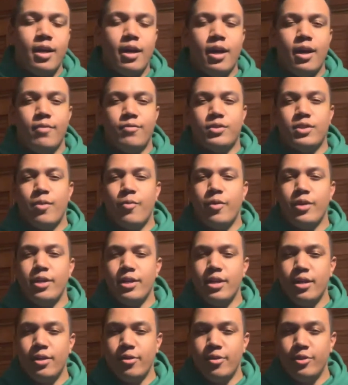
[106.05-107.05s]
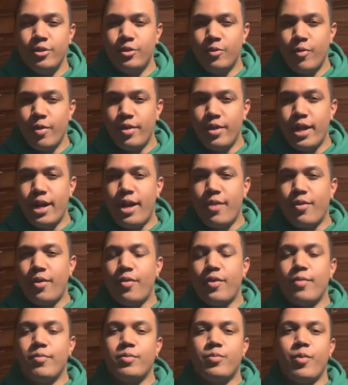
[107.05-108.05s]
of someone do doing that, I
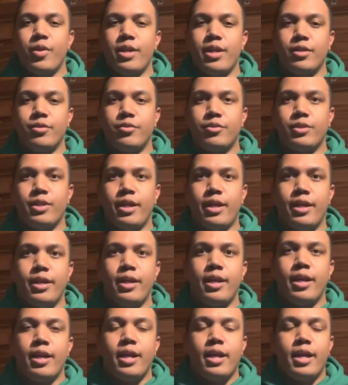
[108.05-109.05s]
thought that was pretty interesting.